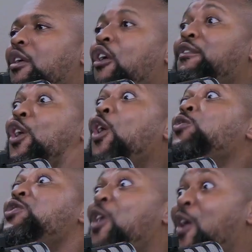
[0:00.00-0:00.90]
but of your
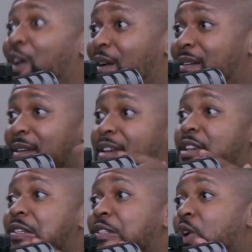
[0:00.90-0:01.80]
own song.
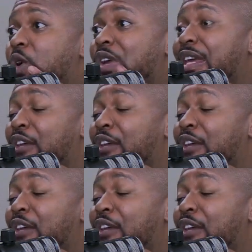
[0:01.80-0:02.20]
So if